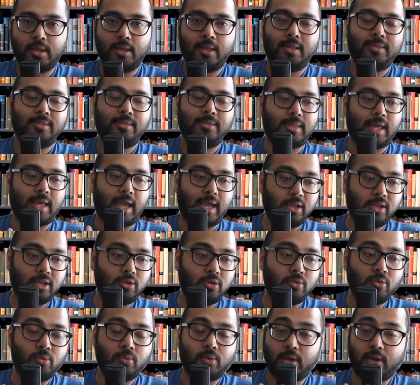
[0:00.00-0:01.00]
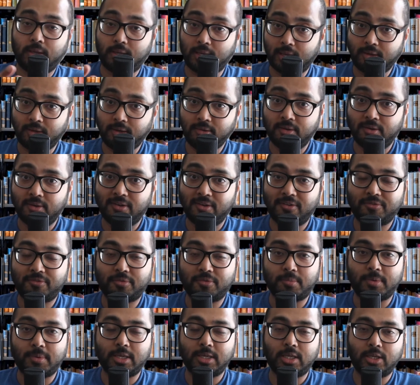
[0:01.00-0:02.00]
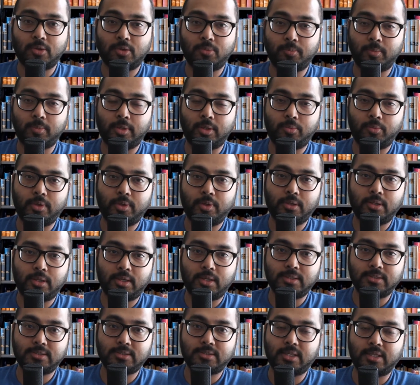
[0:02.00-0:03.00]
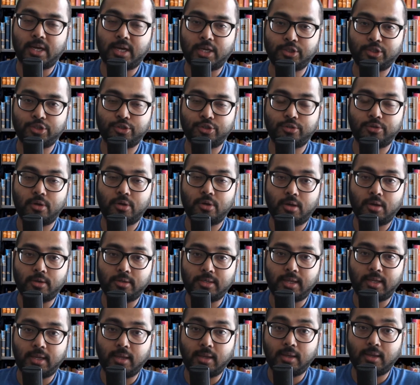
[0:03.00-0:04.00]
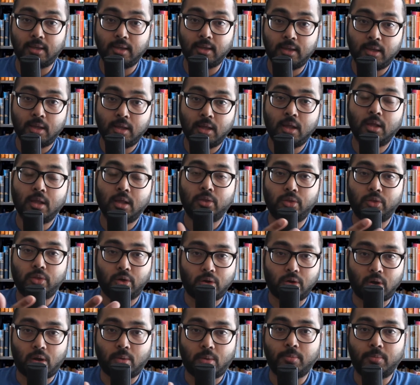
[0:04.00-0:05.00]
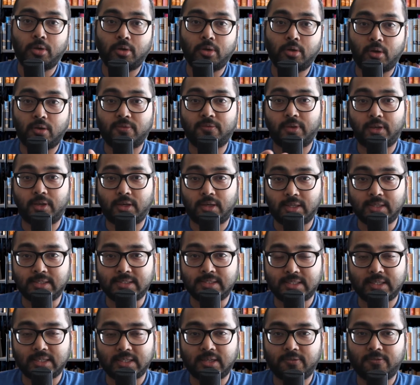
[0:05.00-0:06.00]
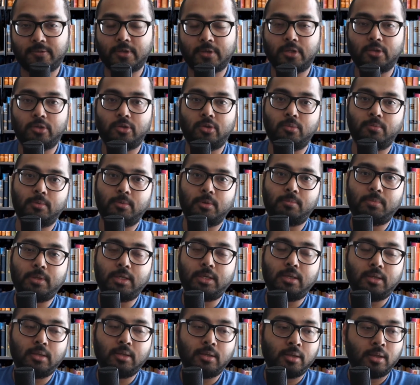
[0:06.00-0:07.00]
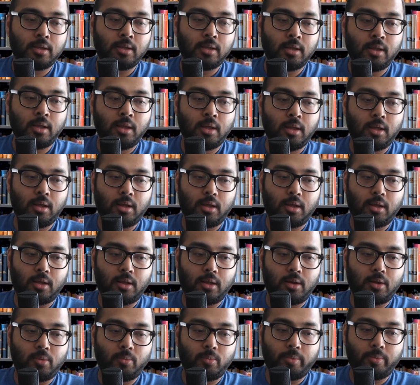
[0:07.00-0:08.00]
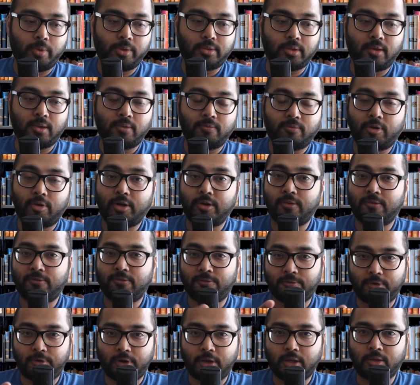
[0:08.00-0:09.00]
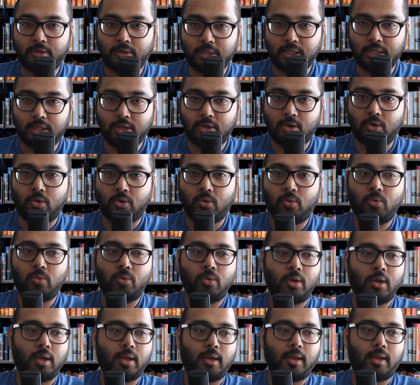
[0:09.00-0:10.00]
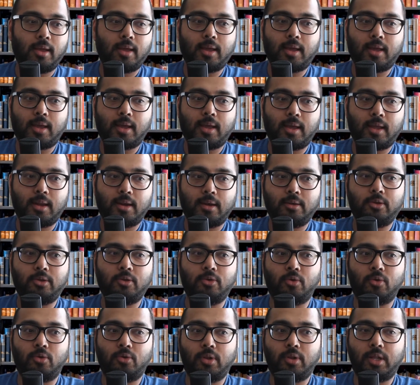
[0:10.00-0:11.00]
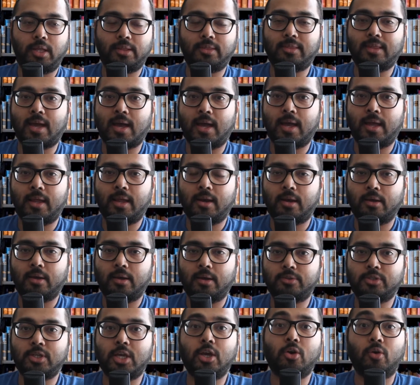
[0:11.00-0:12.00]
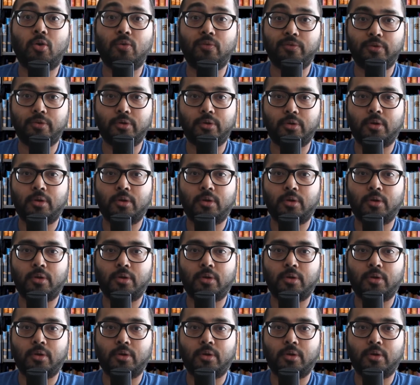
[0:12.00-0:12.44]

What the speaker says: thank you again for making me realize that I should not take the comment of an insignificant human being with a very frail ego, and let that take over